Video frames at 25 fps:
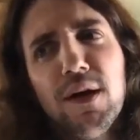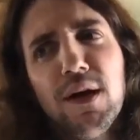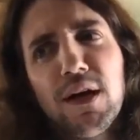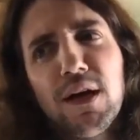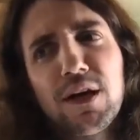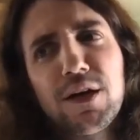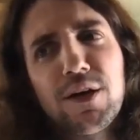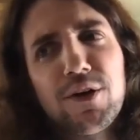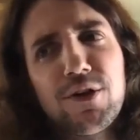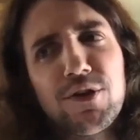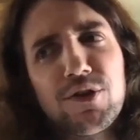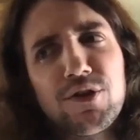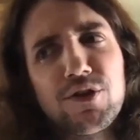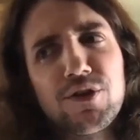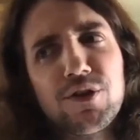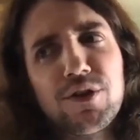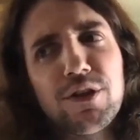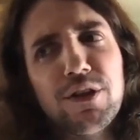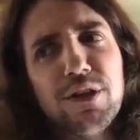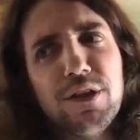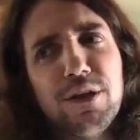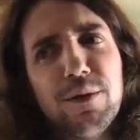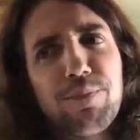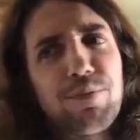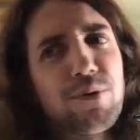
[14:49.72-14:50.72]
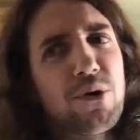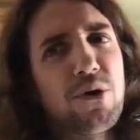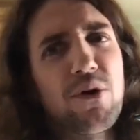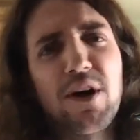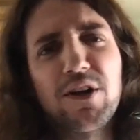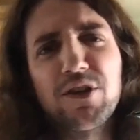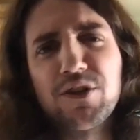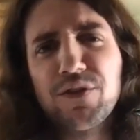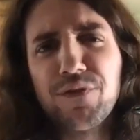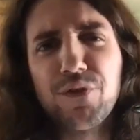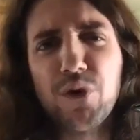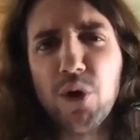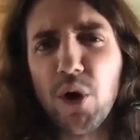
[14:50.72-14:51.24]
Because the
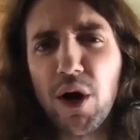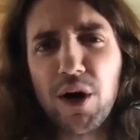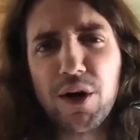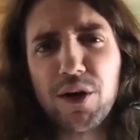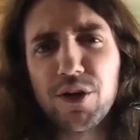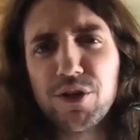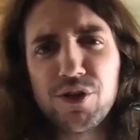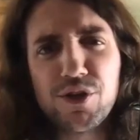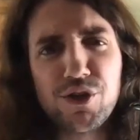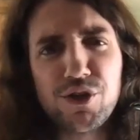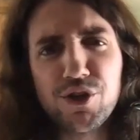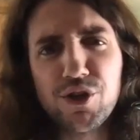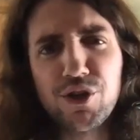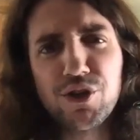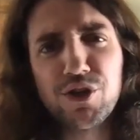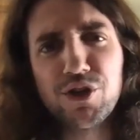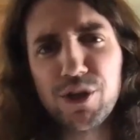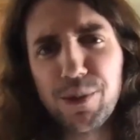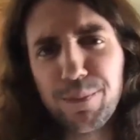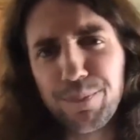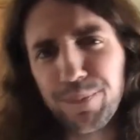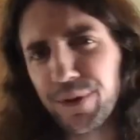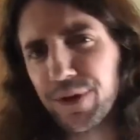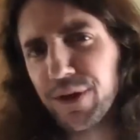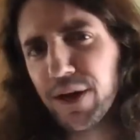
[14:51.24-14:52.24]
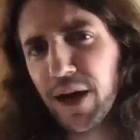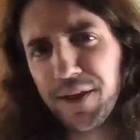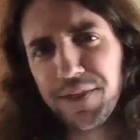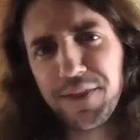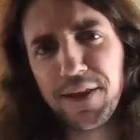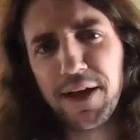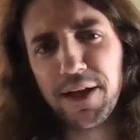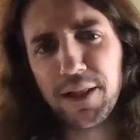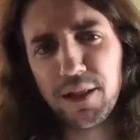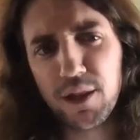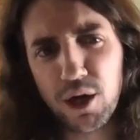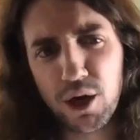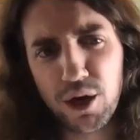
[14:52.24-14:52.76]
Progressive Caucus is just simply not
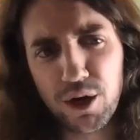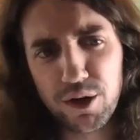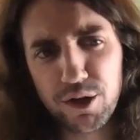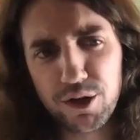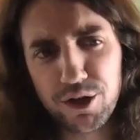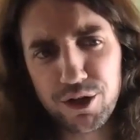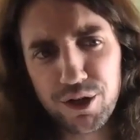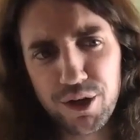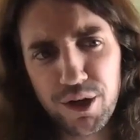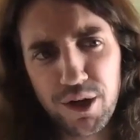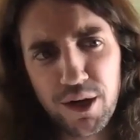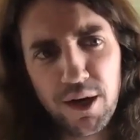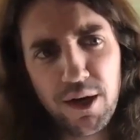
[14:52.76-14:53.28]
that large.